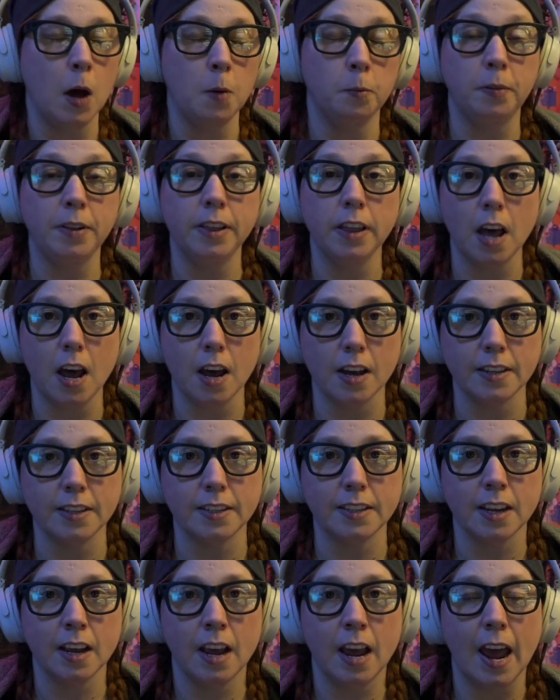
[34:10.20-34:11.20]

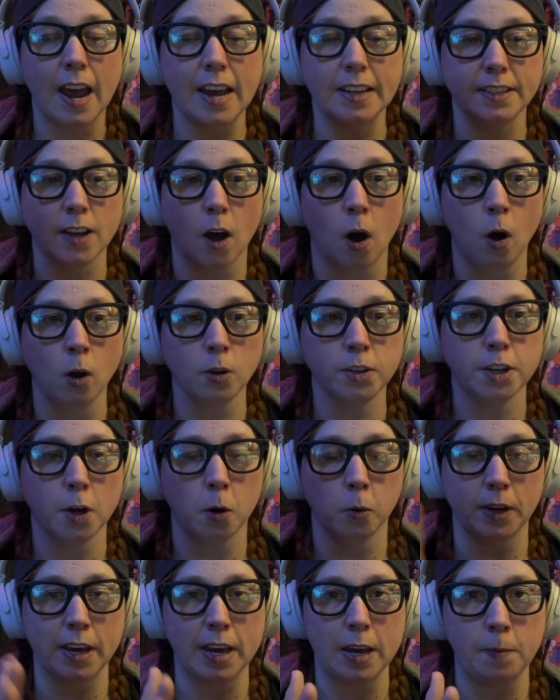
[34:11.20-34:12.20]
Plus, it's
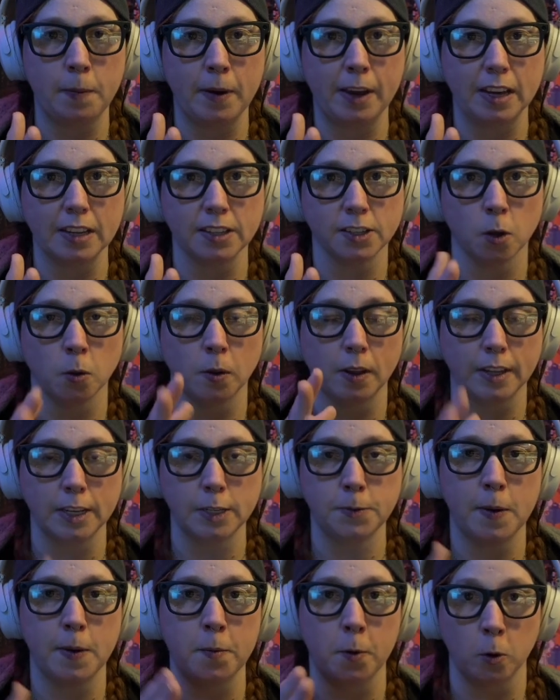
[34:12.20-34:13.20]
also keeping it so that
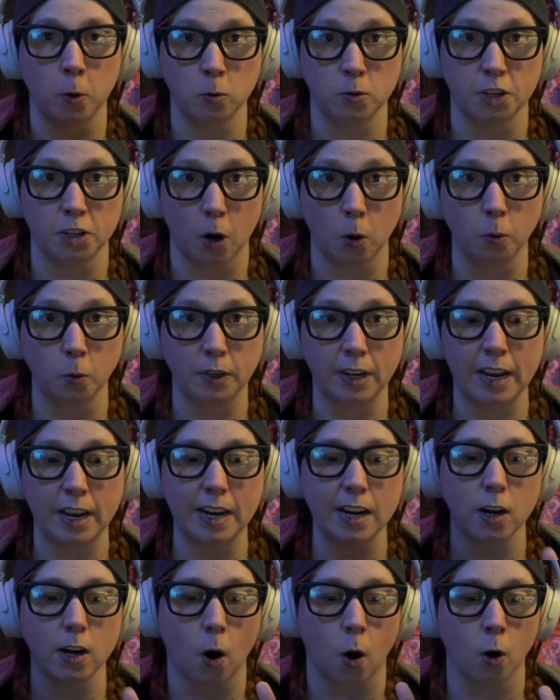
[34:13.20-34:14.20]
these people who don't need
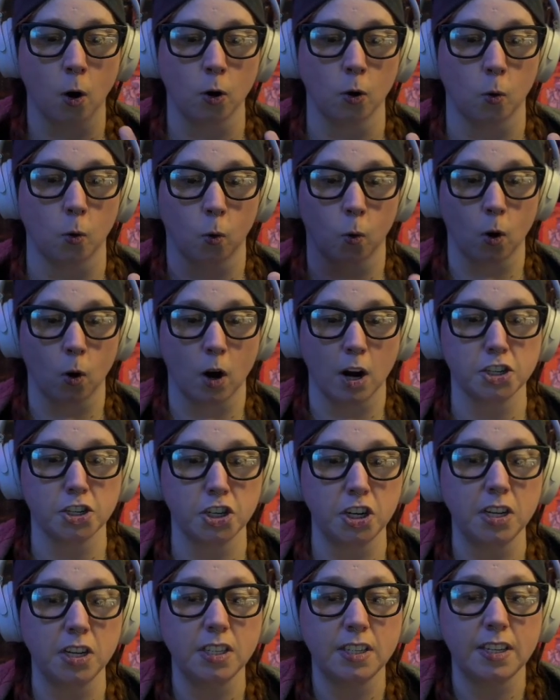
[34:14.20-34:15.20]
it aren't
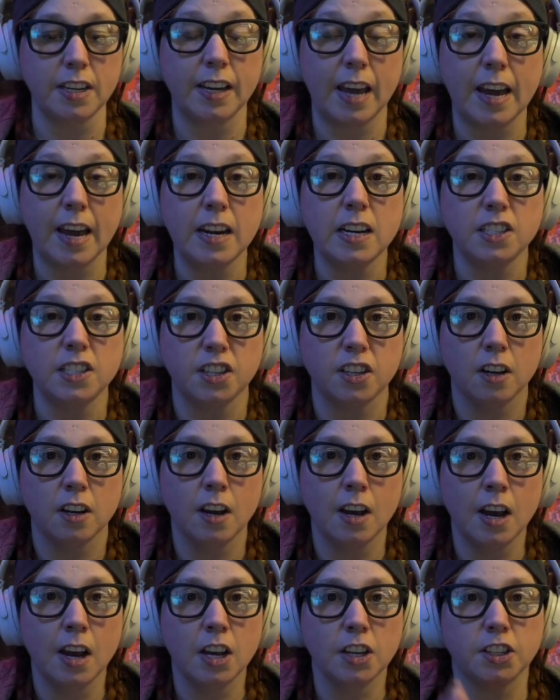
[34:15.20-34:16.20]
rushing to get it,
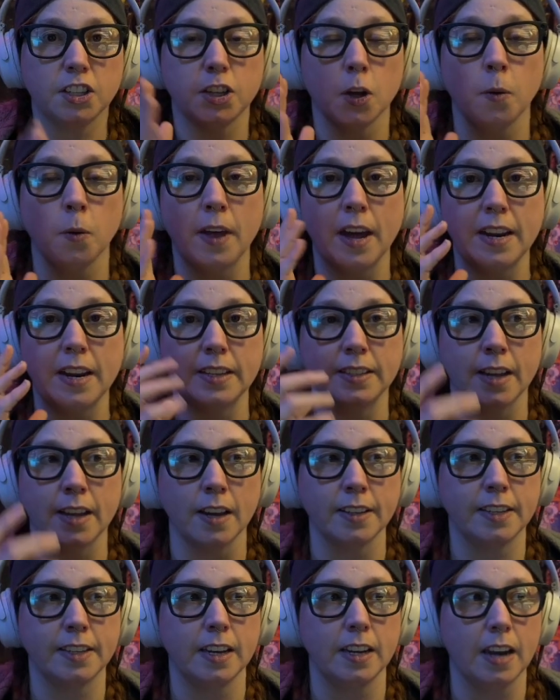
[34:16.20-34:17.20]
so that it
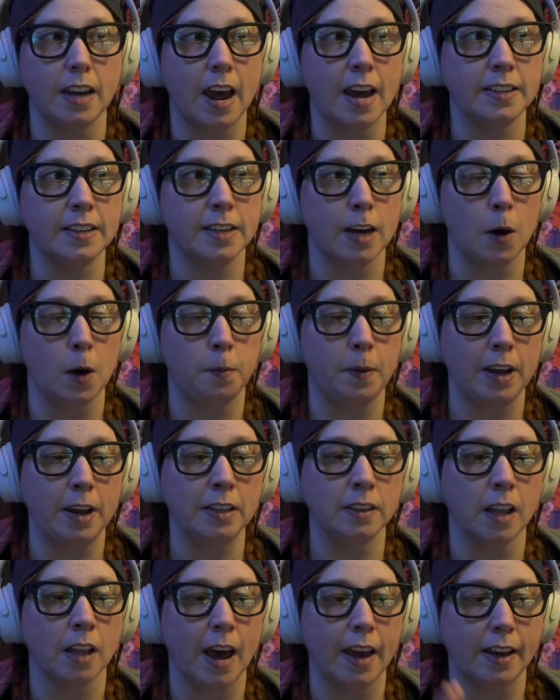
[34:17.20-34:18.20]
doesn't end up
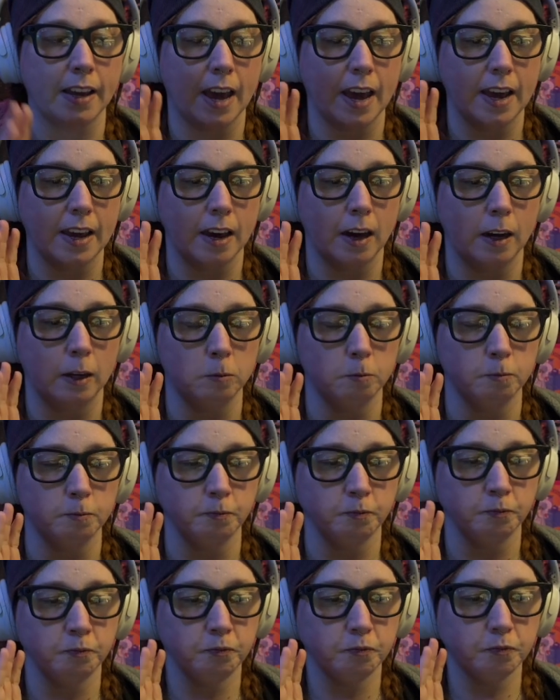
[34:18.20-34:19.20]
in like a
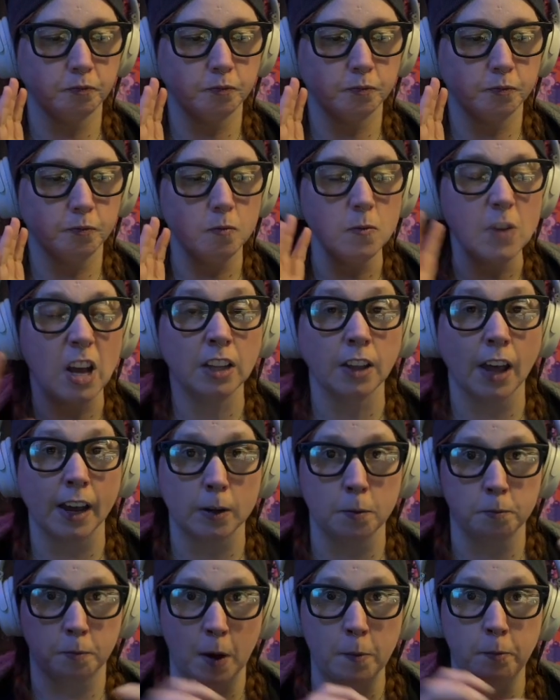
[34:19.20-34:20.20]

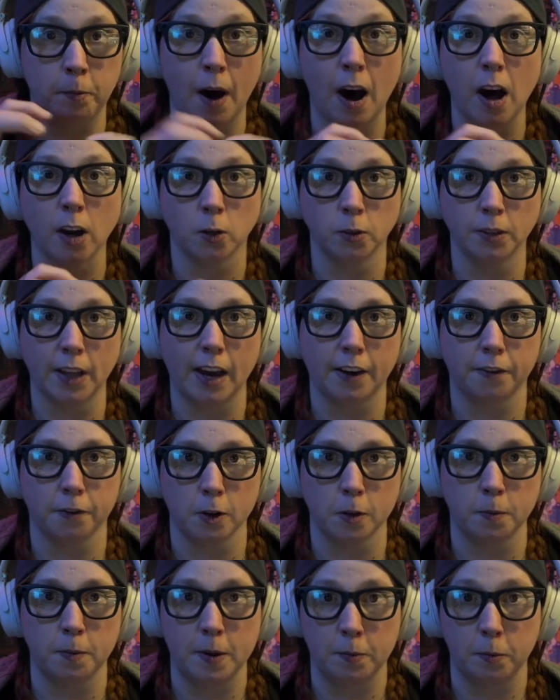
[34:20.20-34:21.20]
bottleneck for
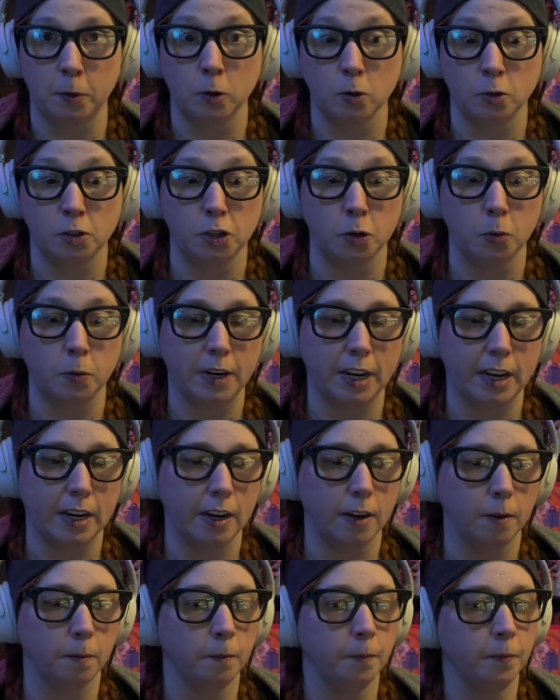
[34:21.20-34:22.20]
the people who do need it.